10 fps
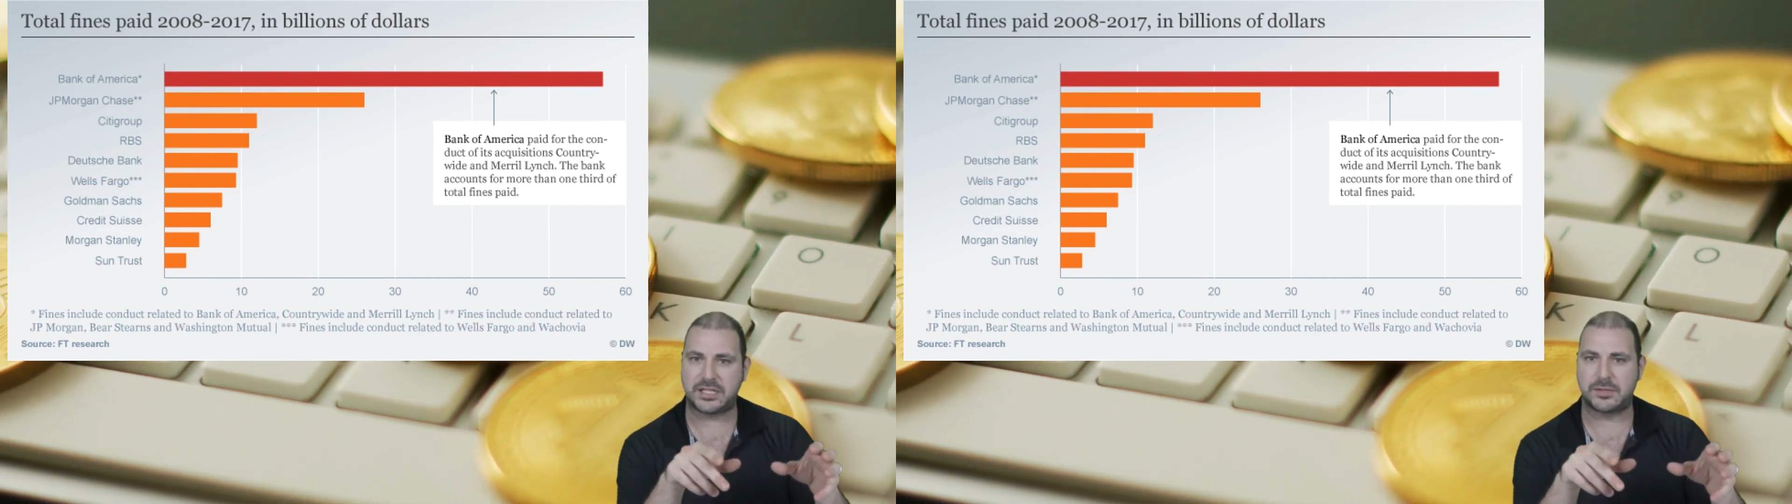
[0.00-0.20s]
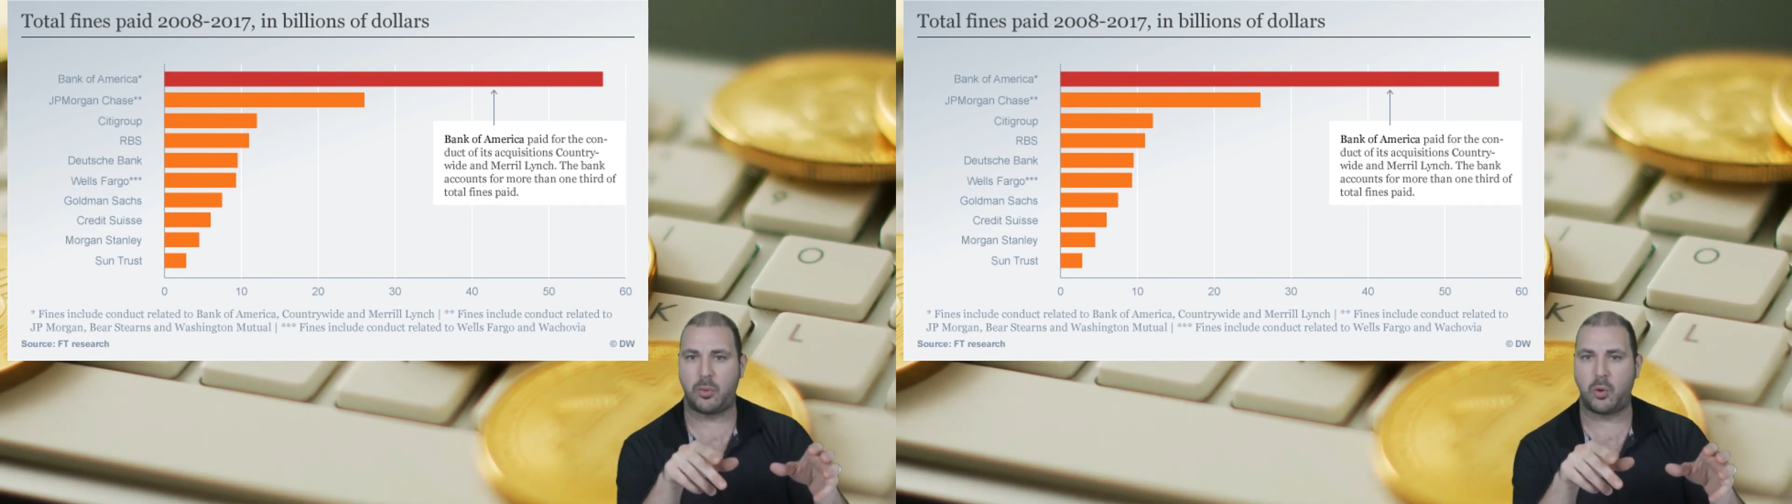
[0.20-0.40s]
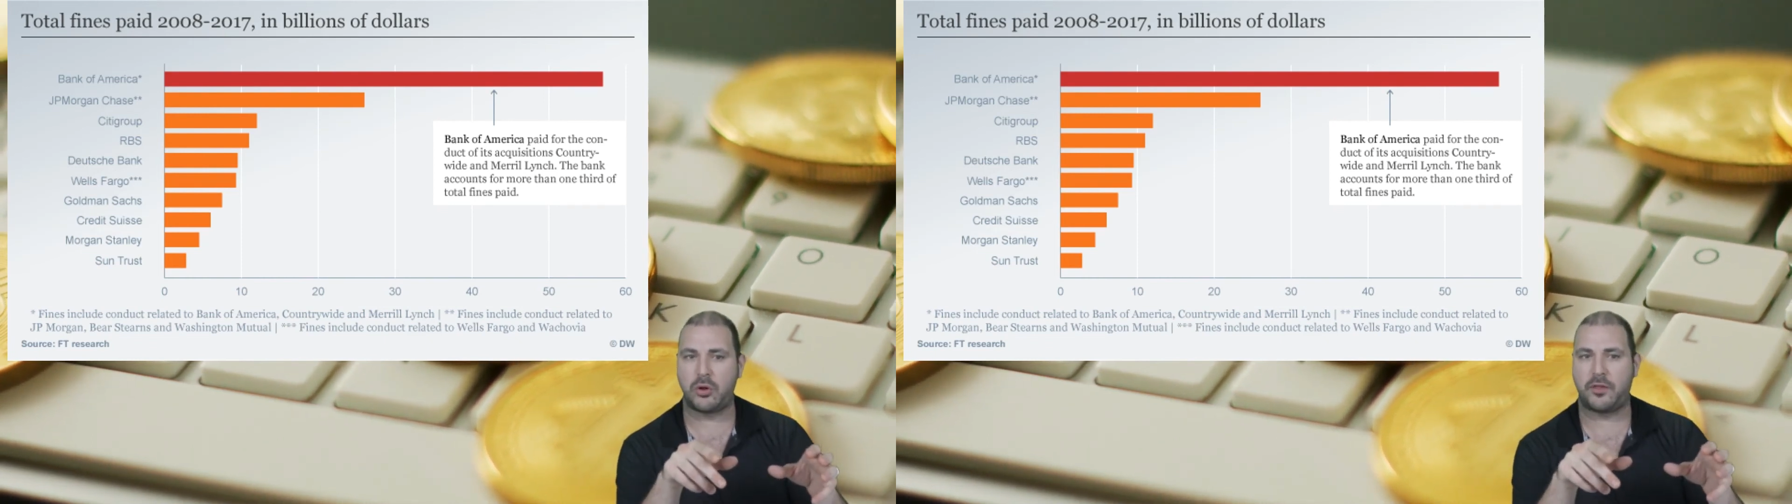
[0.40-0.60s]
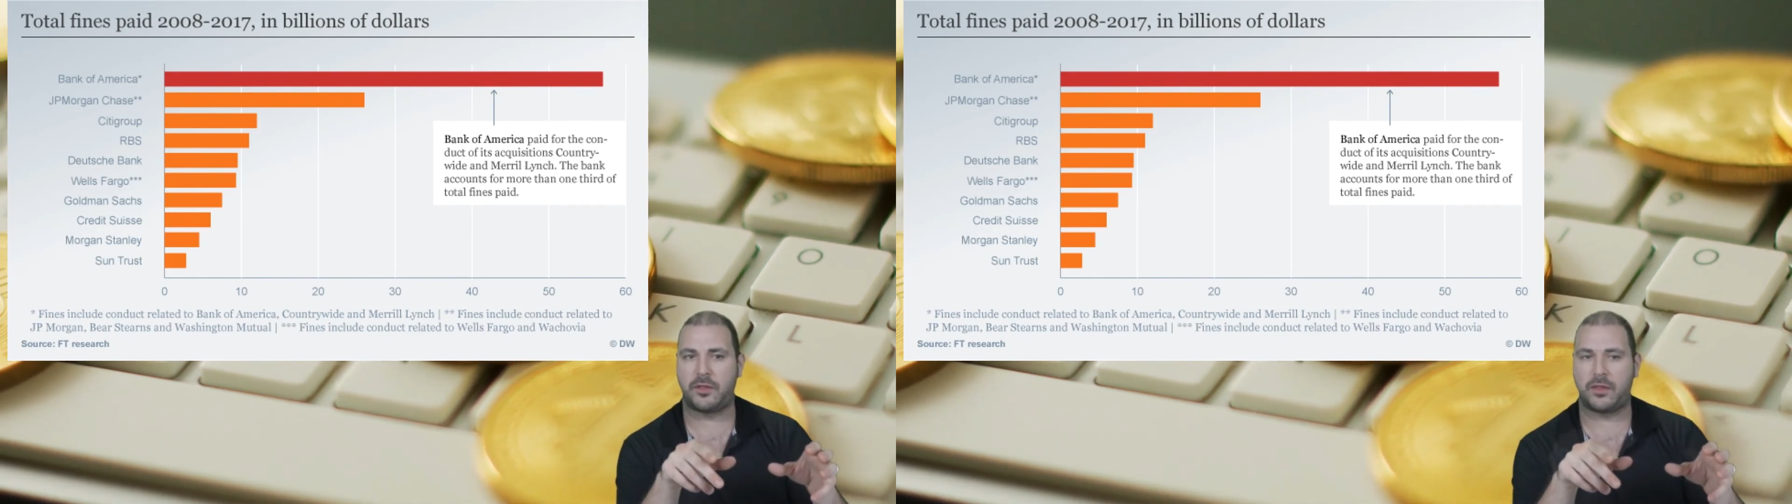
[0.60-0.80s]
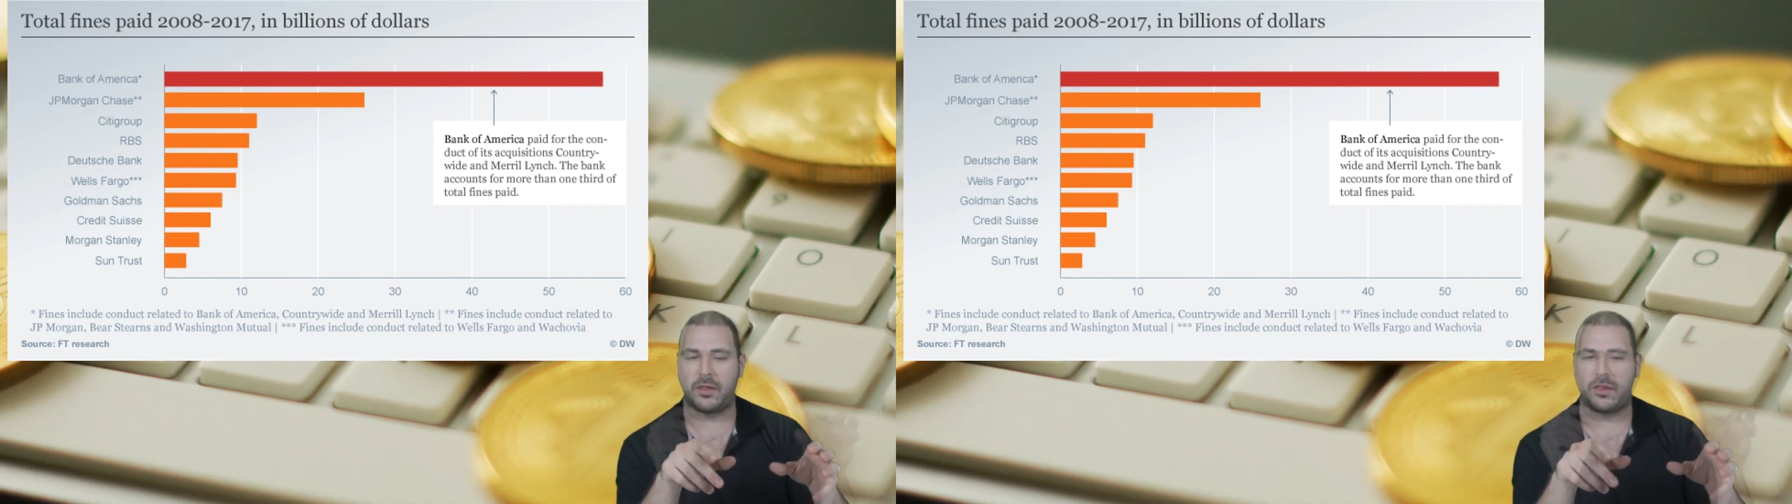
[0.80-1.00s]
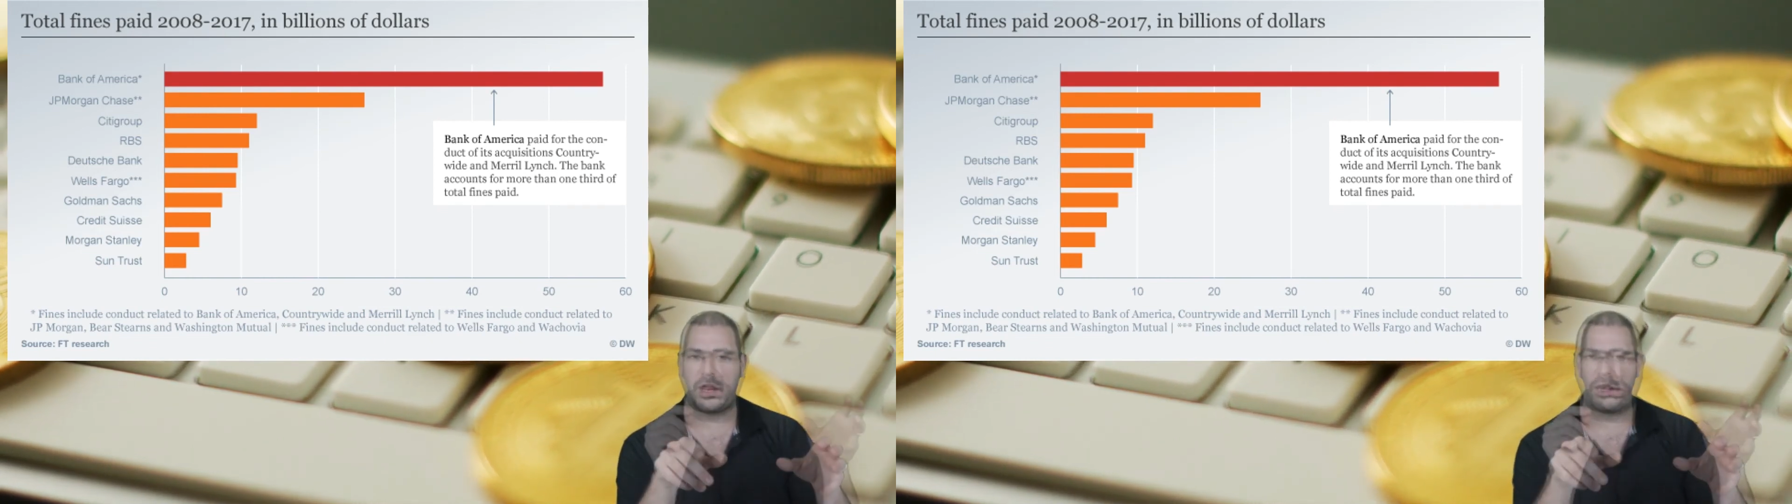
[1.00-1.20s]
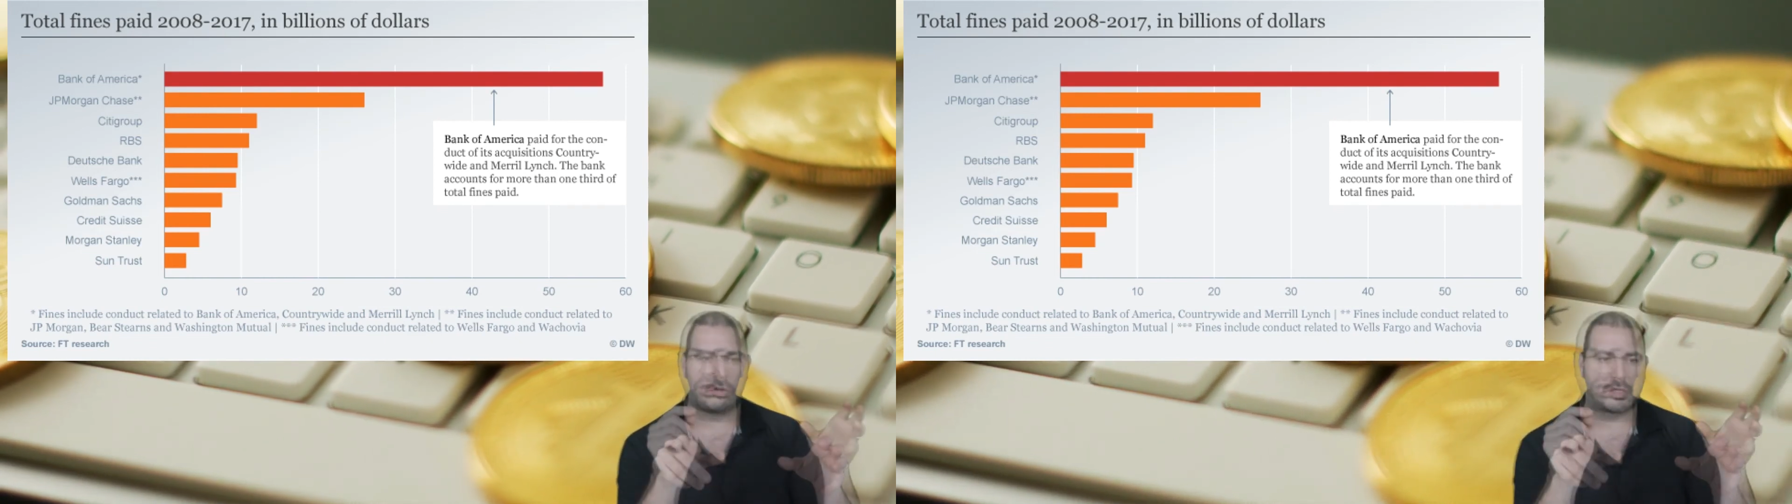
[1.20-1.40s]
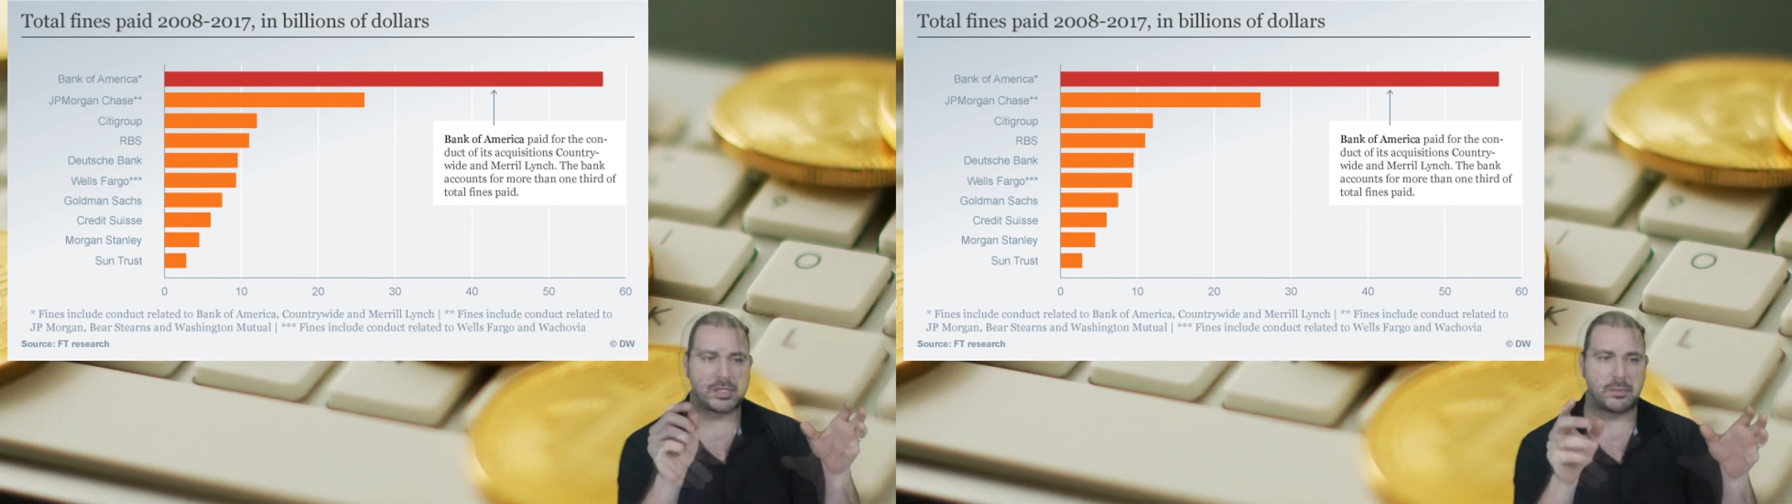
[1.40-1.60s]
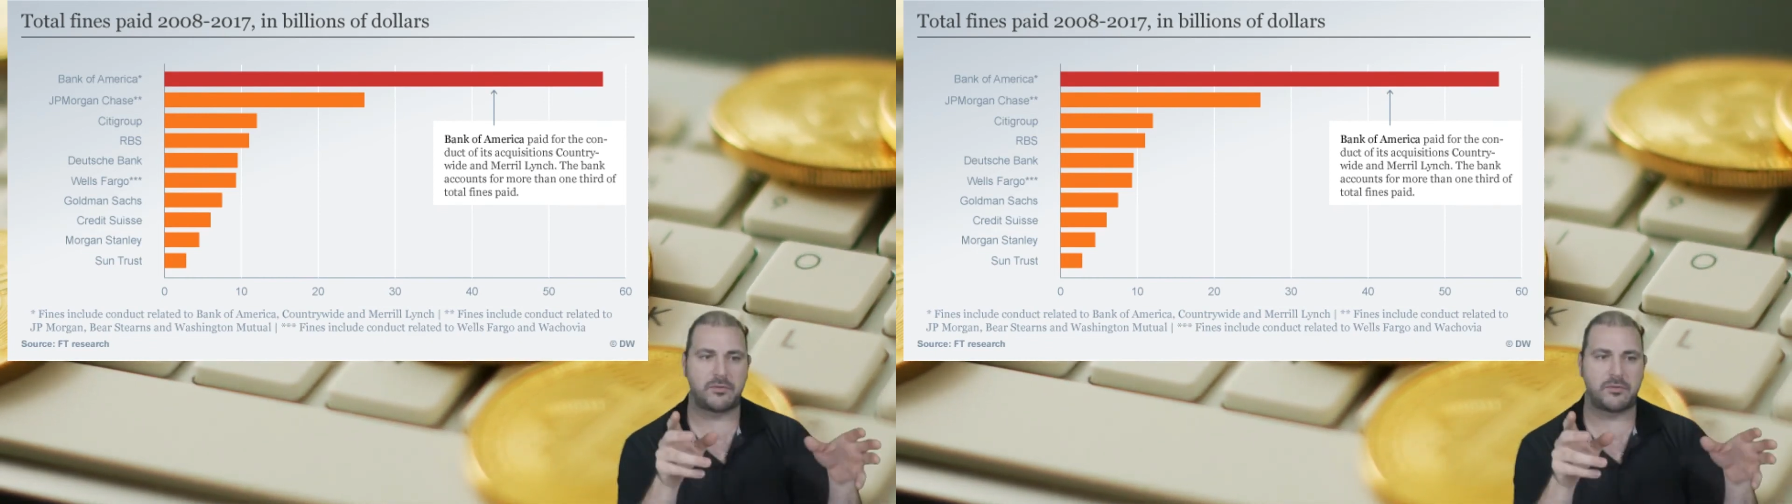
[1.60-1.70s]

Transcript: more than than some of the